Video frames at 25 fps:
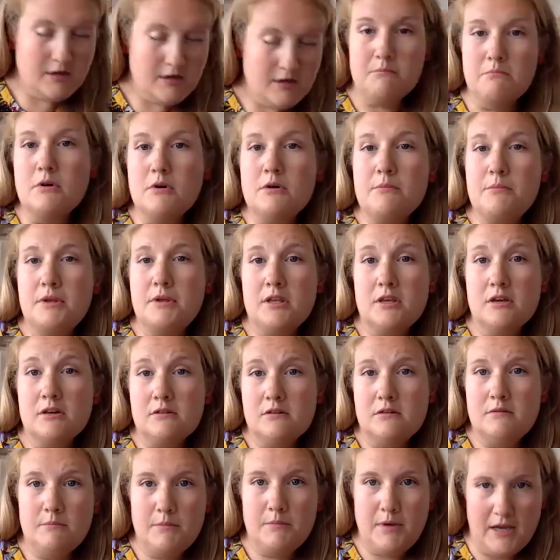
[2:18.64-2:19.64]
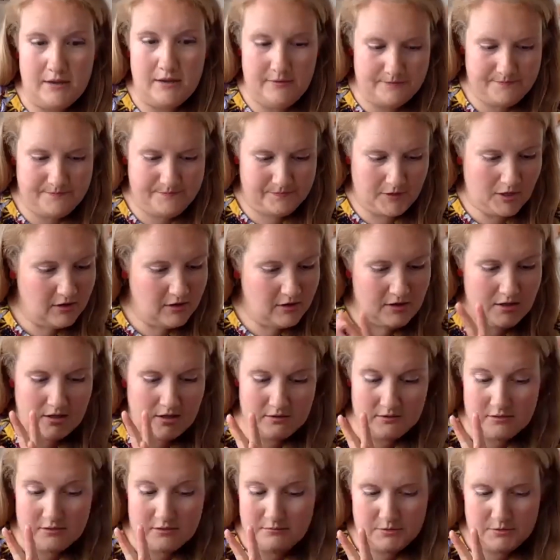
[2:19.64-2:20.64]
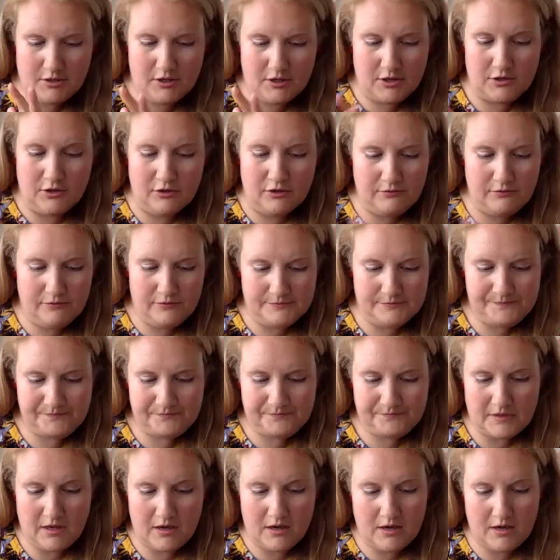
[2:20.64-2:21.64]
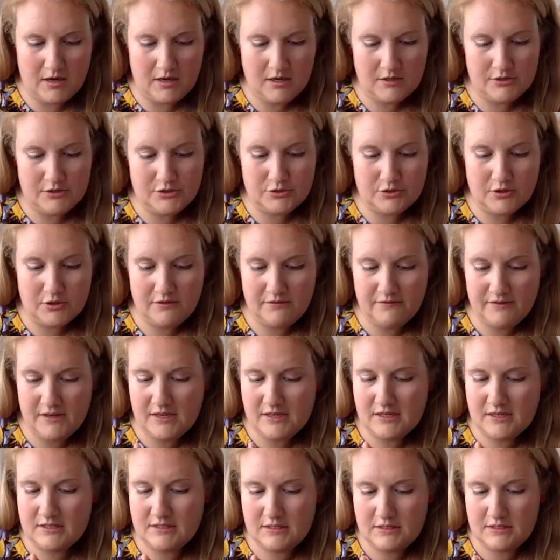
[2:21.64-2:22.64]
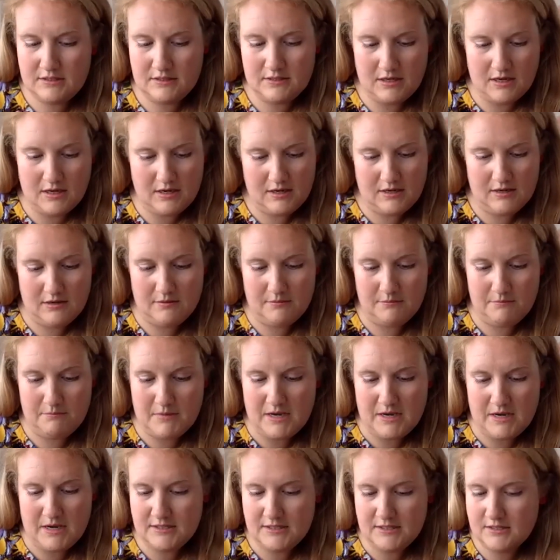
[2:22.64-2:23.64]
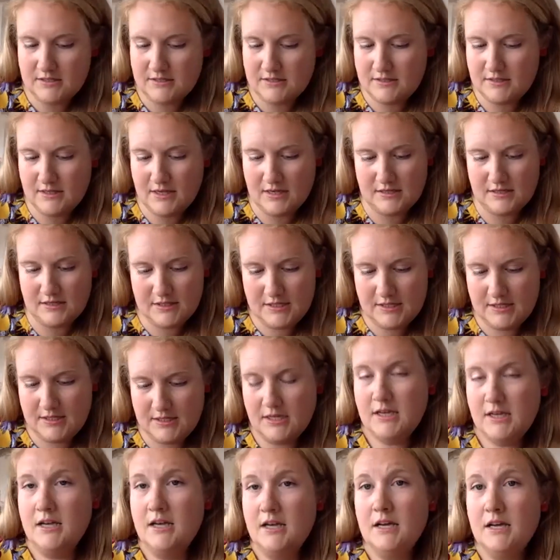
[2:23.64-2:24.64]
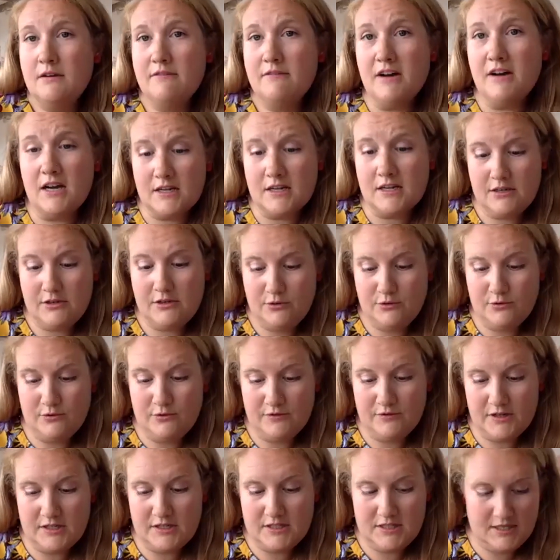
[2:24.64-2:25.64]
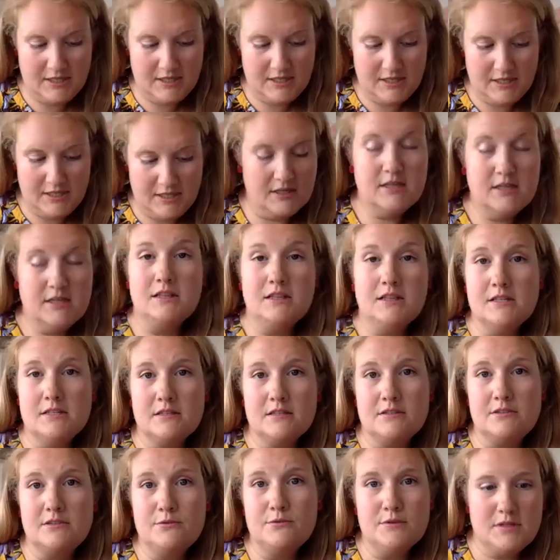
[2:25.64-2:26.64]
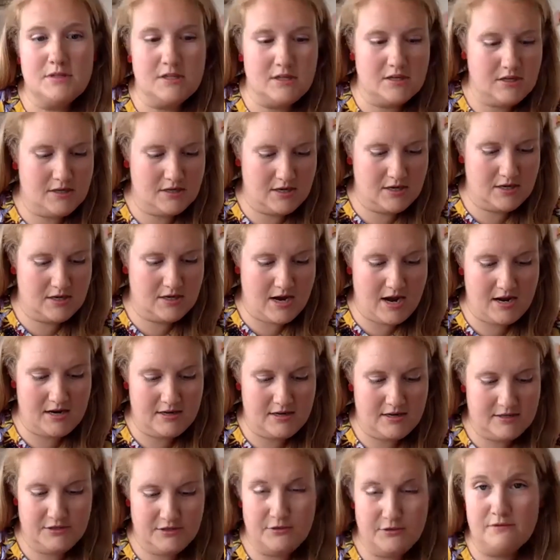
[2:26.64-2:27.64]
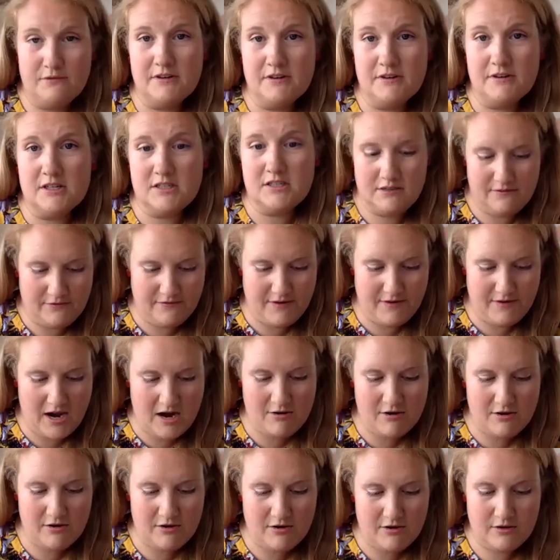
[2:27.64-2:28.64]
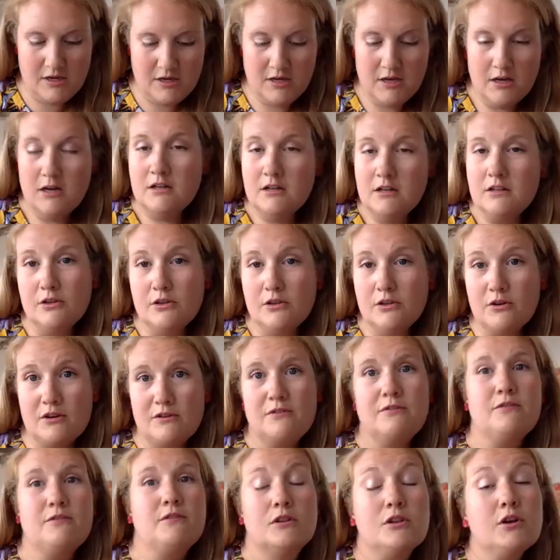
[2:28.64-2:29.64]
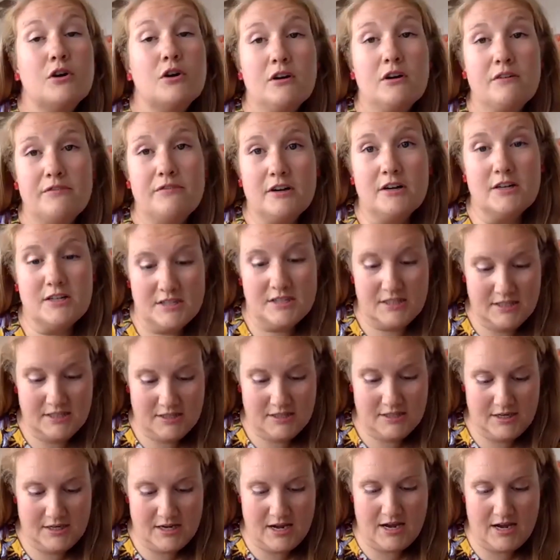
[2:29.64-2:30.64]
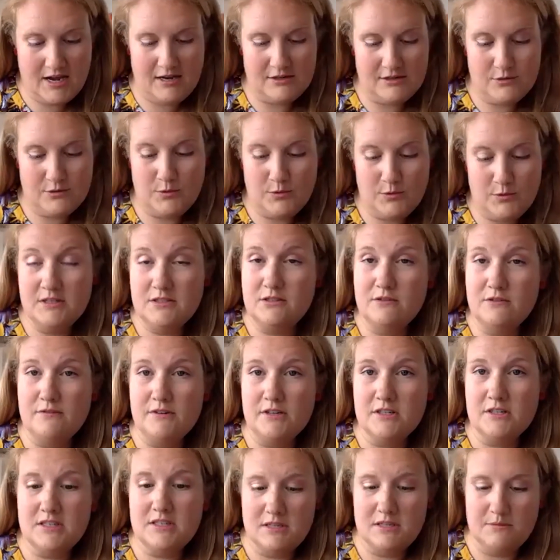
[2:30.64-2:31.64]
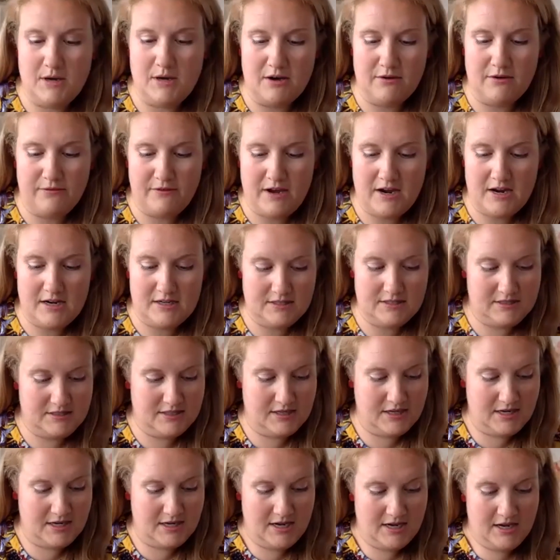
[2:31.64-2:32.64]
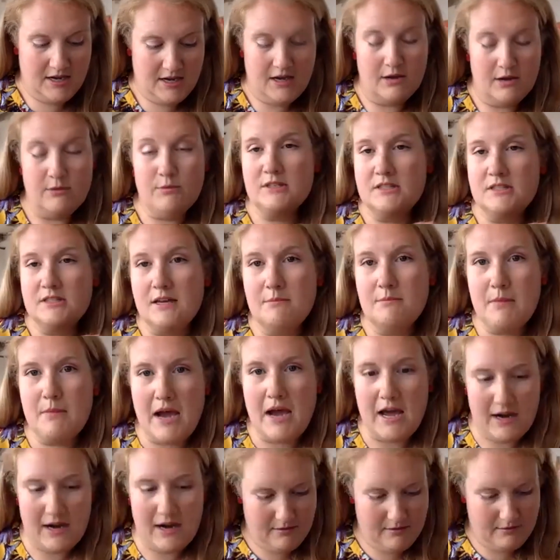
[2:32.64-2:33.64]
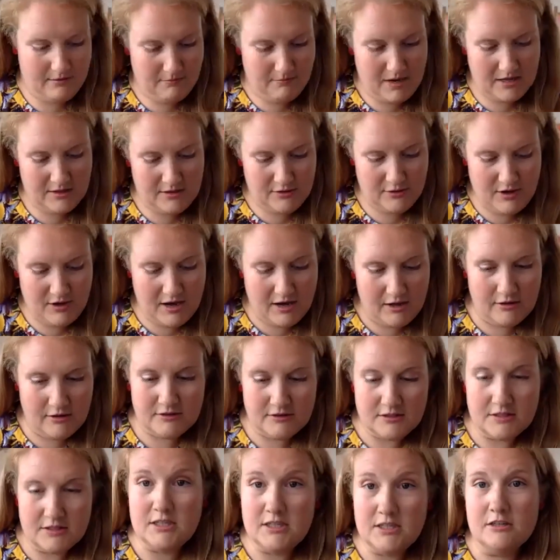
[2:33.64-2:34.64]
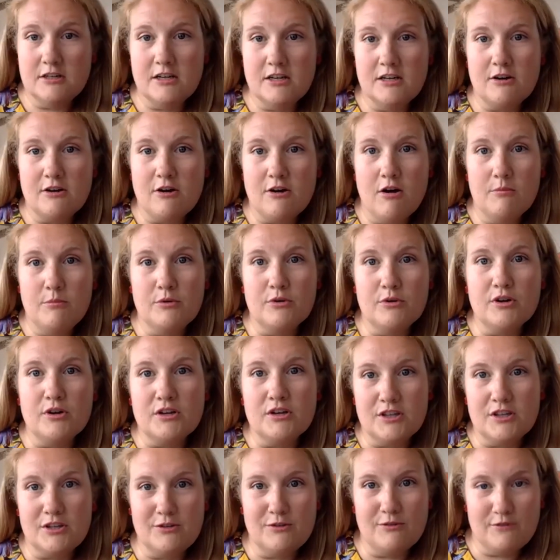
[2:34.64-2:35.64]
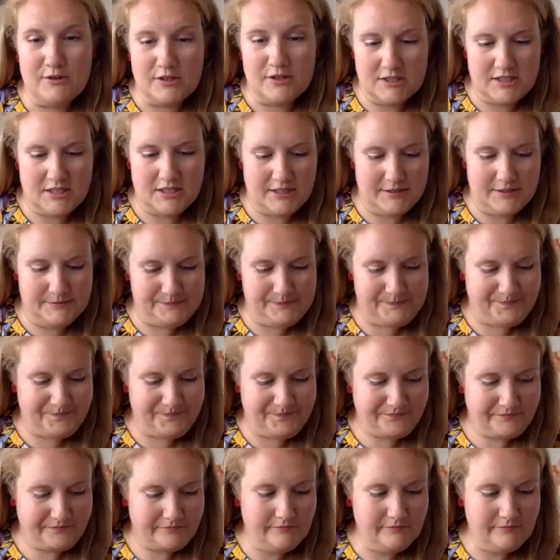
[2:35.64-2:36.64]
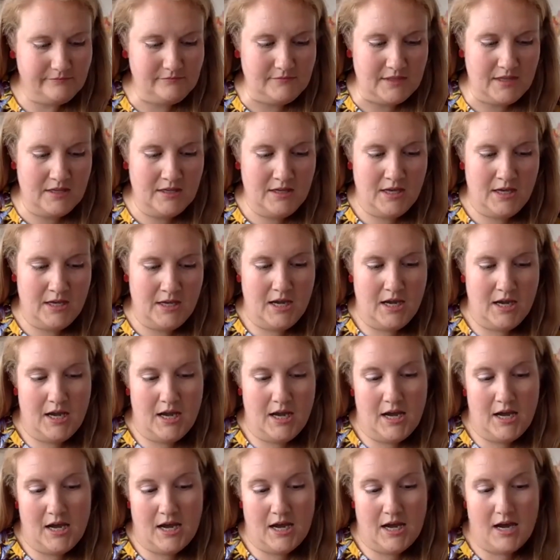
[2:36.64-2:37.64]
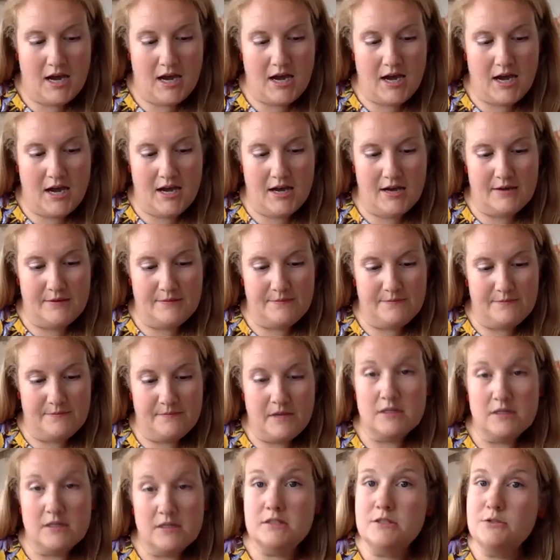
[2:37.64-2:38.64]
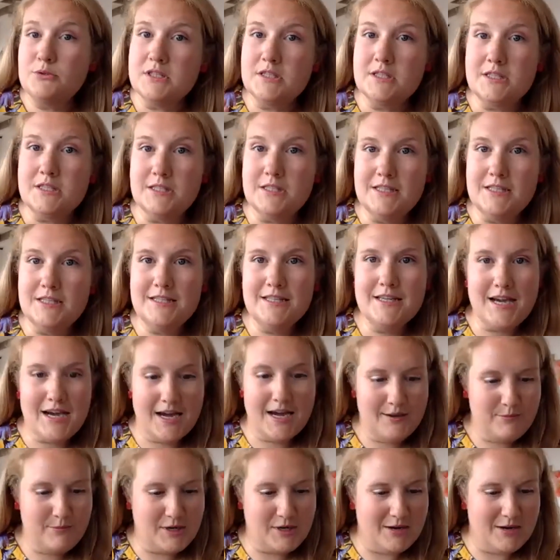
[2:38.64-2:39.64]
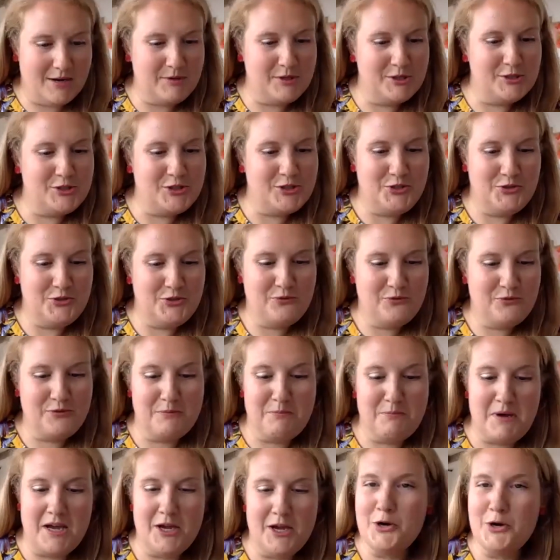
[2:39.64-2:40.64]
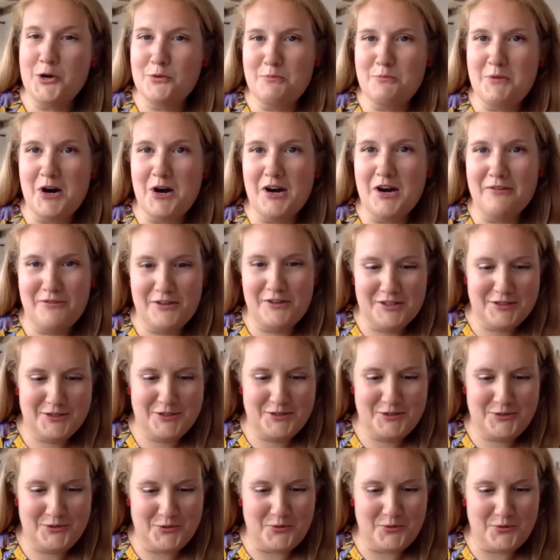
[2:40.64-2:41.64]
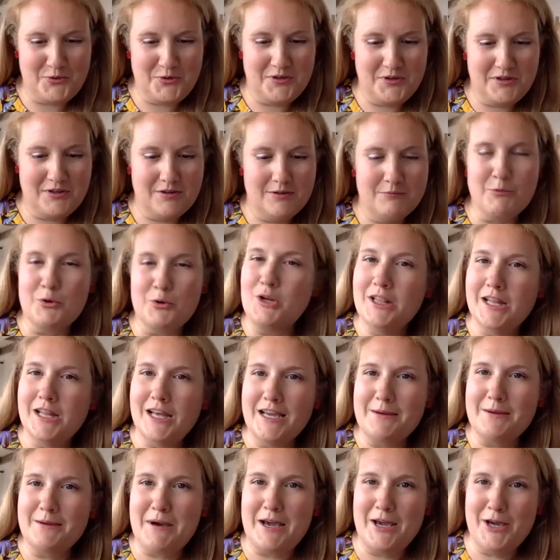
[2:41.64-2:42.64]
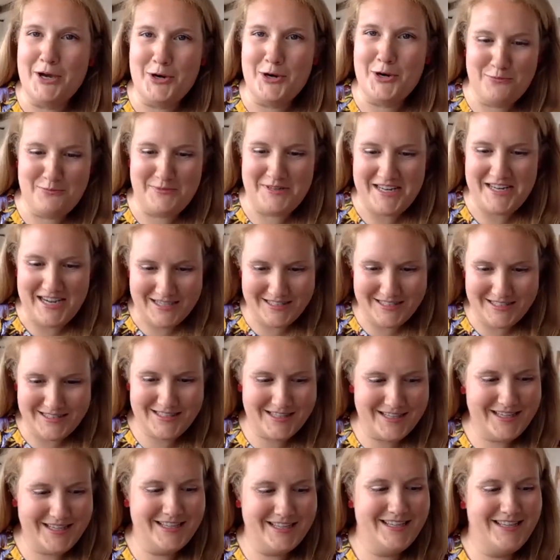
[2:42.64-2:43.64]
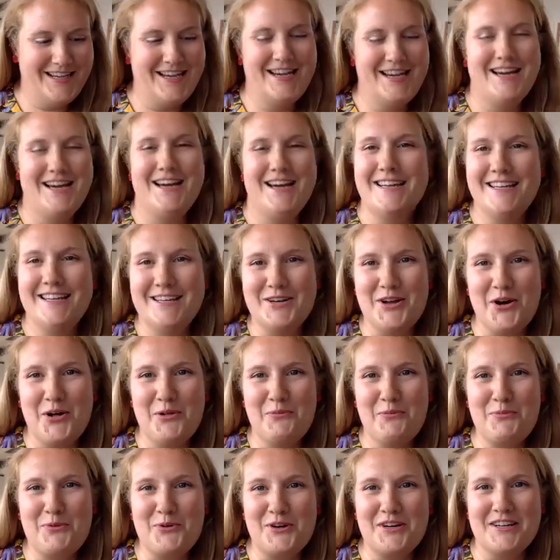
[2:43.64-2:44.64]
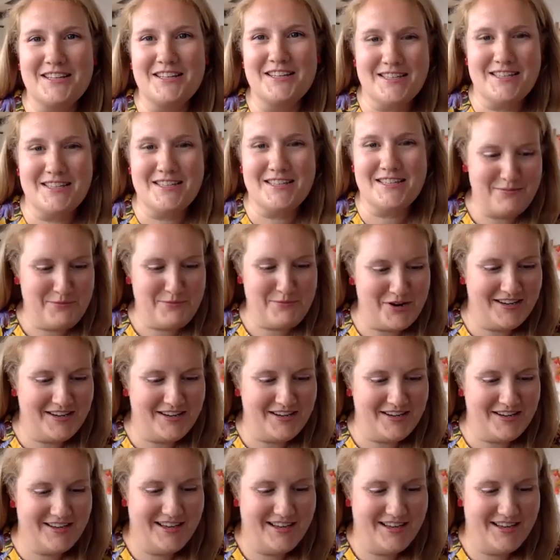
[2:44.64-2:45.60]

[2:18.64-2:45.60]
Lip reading: Morbihan Bay, Gulf, Jordi Vegas Macias at Wageningen University, Lisa Souza at University of Aveiro, Laura Ferguson at Queen's University Belfast, and once again, Matthew Howells here at Aalborg University. As you can see, I'm coming to you from my home office, or more like my home desk in Aalborg, Denmark.